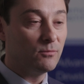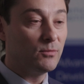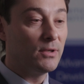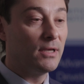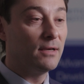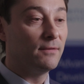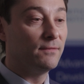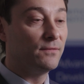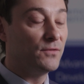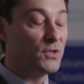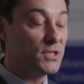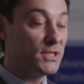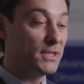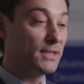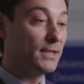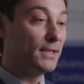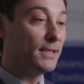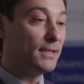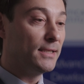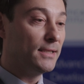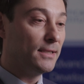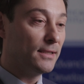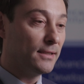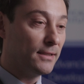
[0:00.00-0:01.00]
and we have
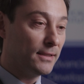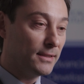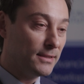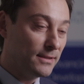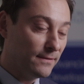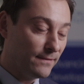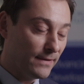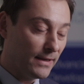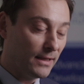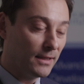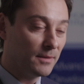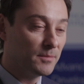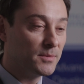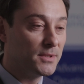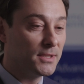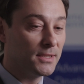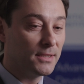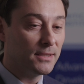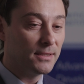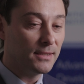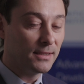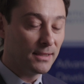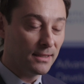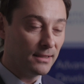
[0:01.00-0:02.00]
recently
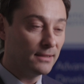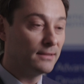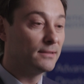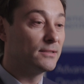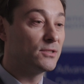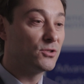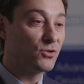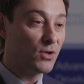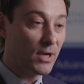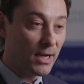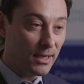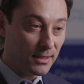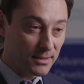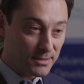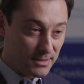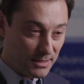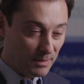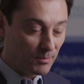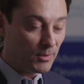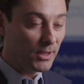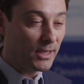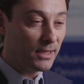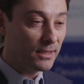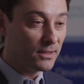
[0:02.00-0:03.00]
developed a clinical trial
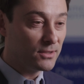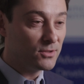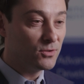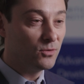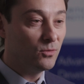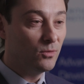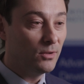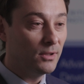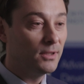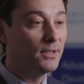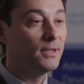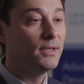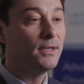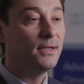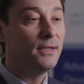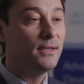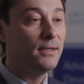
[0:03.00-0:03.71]
simulator tool